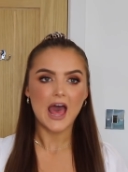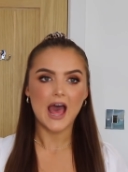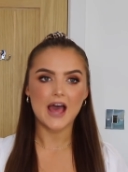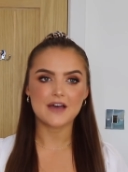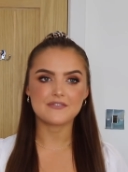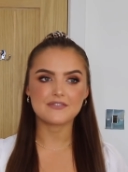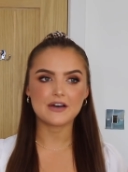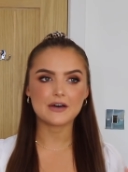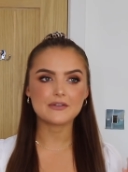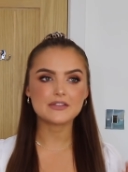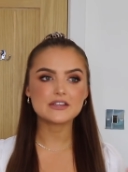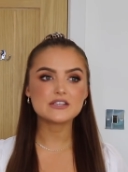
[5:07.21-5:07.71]
I
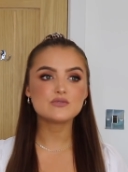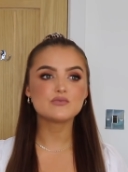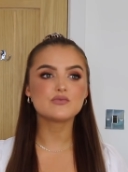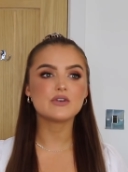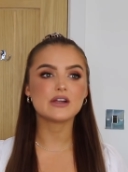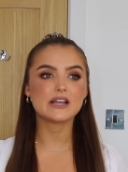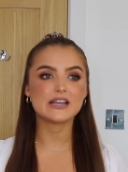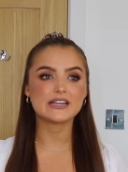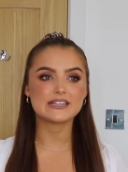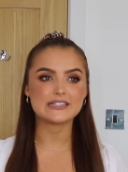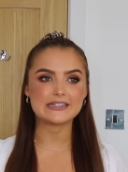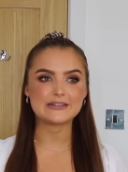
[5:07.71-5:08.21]
found this
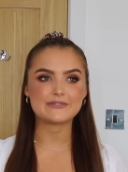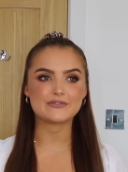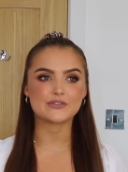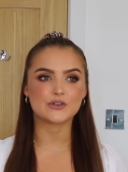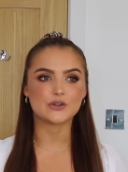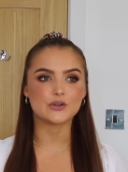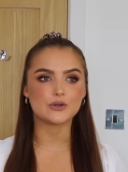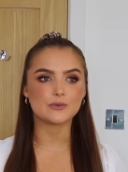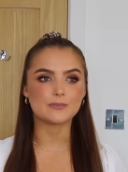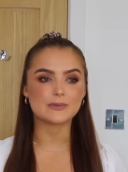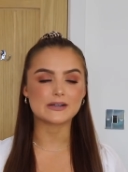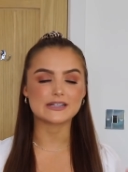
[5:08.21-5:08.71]
really
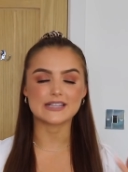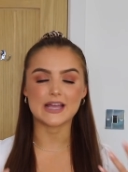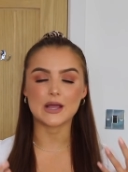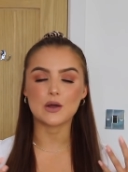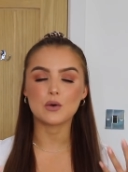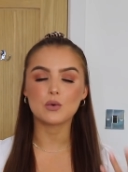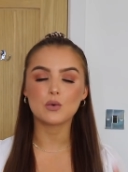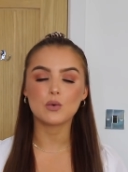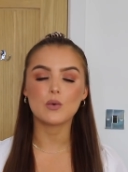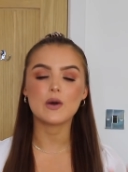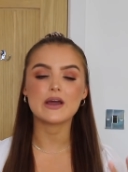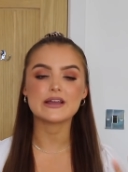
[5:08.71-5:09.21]
difficult because I
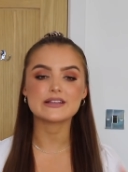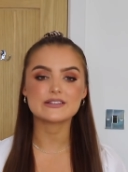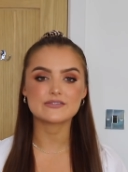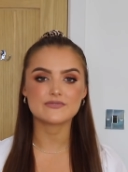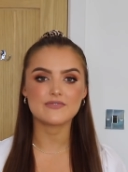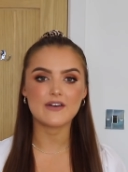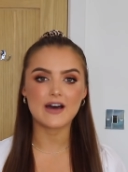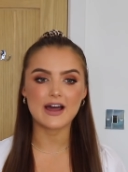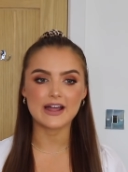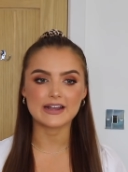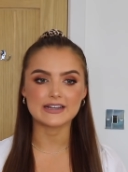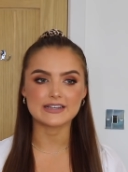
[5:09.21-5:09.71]
always
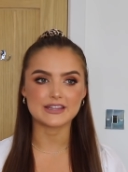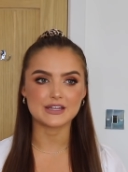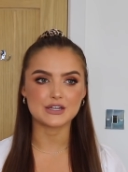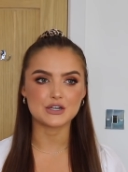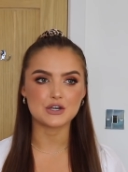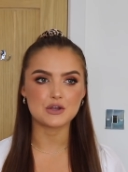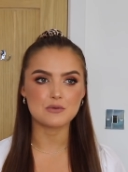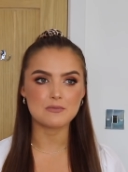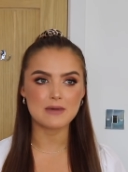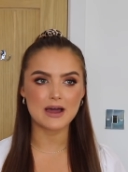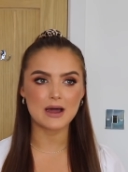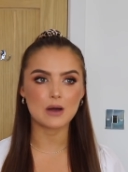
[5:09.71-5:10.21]
find that
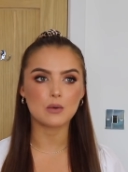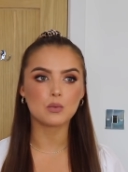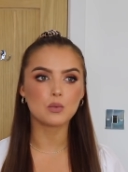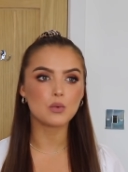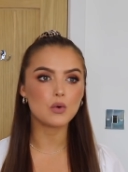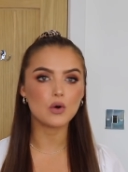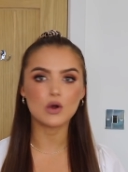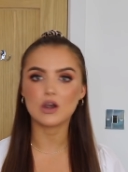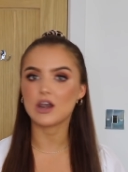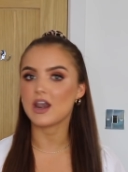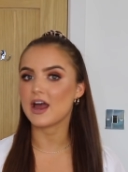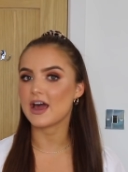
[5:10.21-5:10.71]
no matter
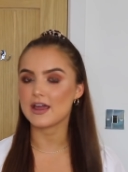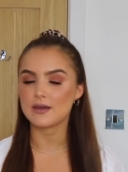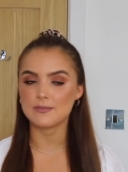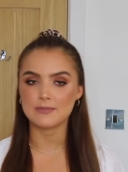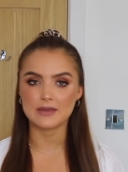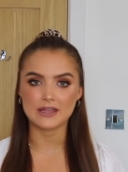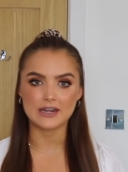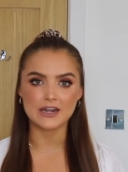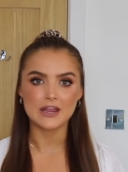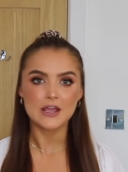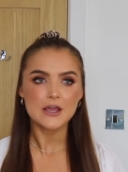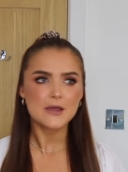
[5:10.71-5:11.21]
what light I'm
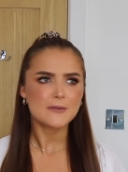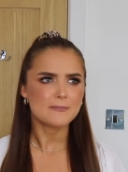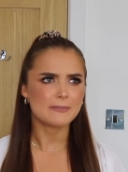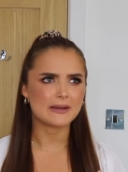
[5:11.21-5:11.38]
in,